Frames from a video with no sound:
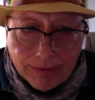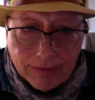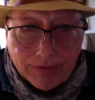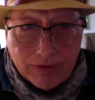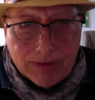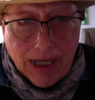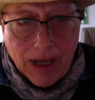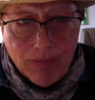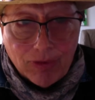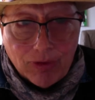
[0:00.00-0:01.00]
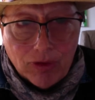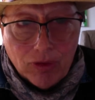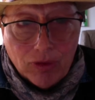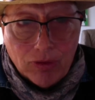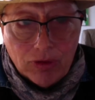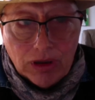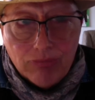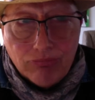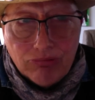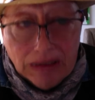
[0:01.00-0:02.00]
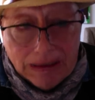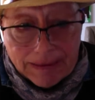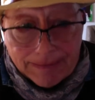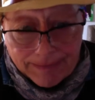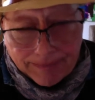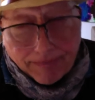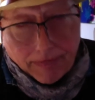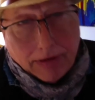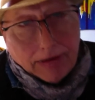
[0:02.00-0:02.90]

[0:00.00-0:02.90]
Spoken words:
You have to be absolutely brilliant at